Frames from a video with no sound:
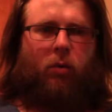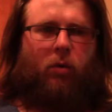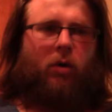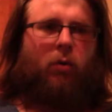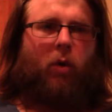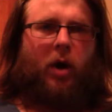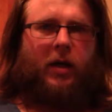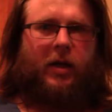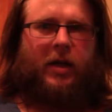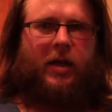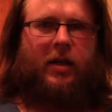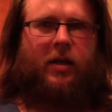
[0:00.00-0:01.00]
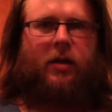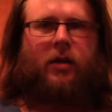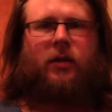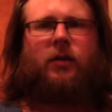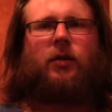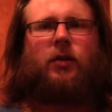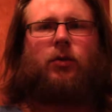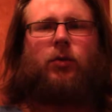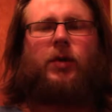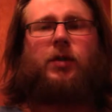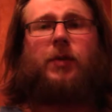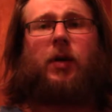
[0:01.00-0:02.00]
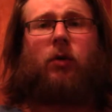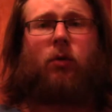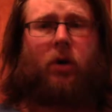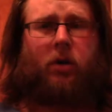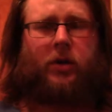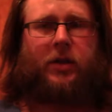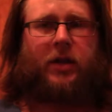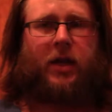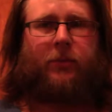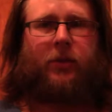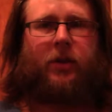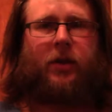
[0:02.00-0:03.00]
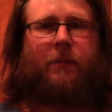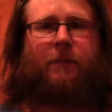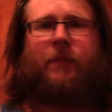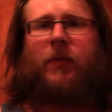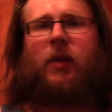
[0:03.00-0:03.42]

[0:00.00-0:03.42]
quantity, you want to spend quality time with them.